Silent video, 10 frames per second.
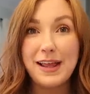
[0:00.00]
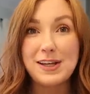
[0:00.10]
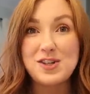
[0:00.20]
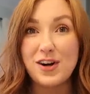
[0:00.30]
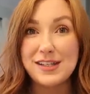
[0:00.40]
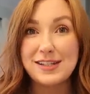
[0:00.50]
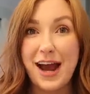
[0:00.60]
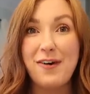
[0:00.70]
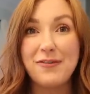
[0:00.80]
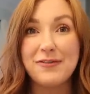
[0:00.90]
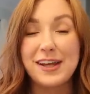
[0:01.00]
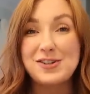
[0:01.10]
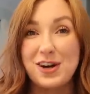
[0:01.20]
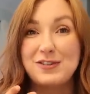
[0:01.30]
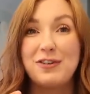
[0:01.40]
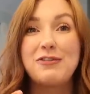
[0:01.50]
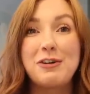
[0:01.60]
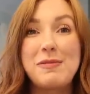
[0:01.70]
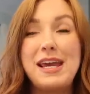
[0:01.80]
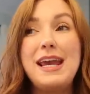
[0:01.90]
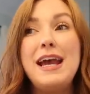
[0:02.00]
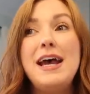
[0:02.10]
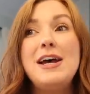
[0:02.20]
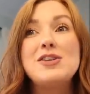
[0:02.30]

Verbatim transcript: like stressed out, like stressful for me.